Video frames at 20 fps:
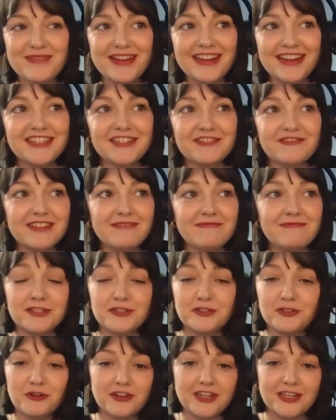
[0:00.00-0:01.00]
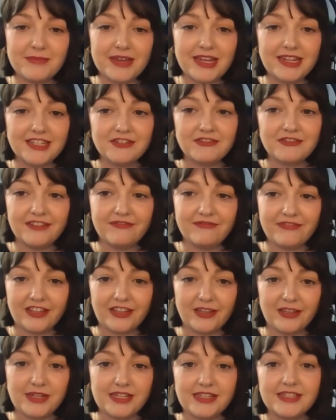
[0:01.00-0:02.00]
my degree was documentary
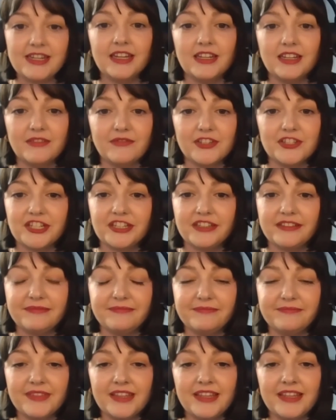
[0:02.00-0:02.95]
film and television.